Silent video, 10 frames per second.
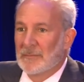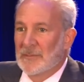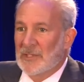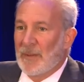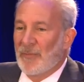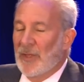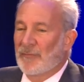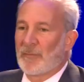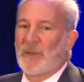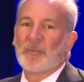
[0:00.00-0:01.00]
Same thing
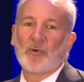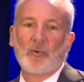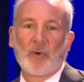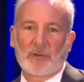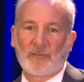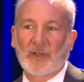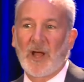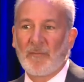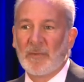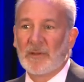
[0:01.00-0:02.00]
for people who work for the
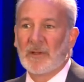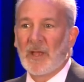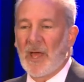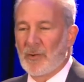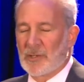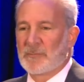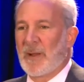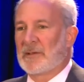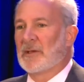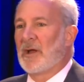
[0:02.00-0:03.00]
government and are
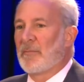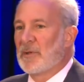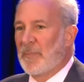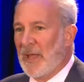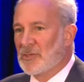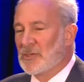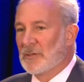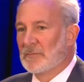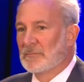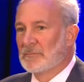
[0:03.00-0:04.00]
expecting a government
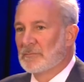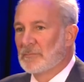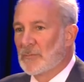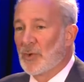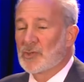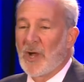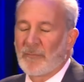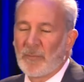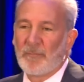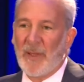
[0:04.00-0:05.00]
pension. Those
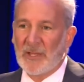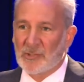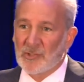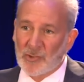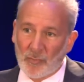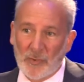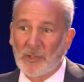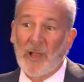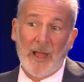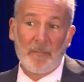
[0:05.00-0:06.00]
government pensions are
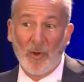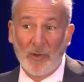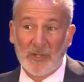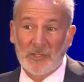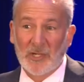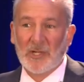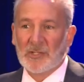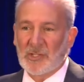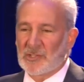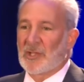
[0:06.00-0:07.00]
real liabilities,
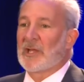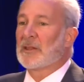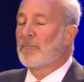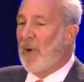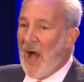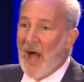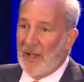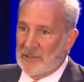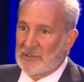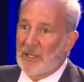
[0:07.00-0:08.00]
just like the
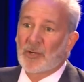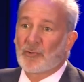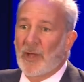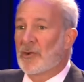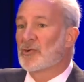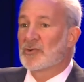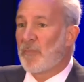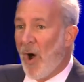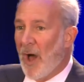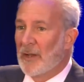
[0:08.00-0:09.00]
bonds that creditors
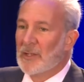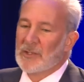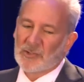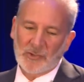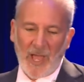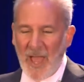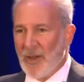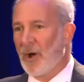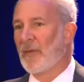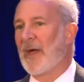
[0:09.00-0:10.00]
bought. So you
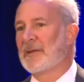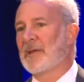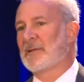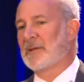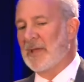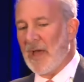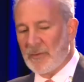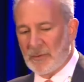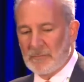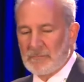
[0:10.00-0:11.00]
add all that debt
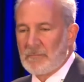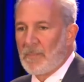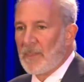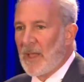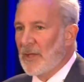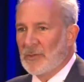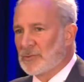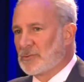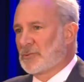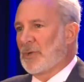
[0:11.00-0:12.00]
together, and
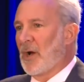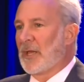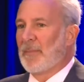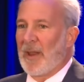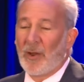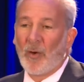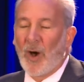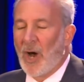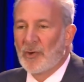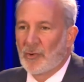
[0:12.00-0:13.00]
you're talking about, I don't know,
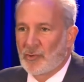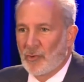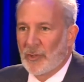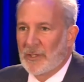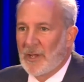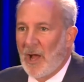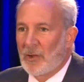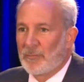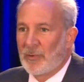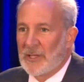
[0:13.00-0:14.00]
a $100 trillion
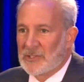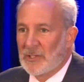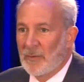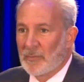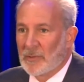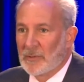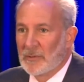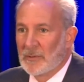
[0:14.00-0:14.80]
plus number.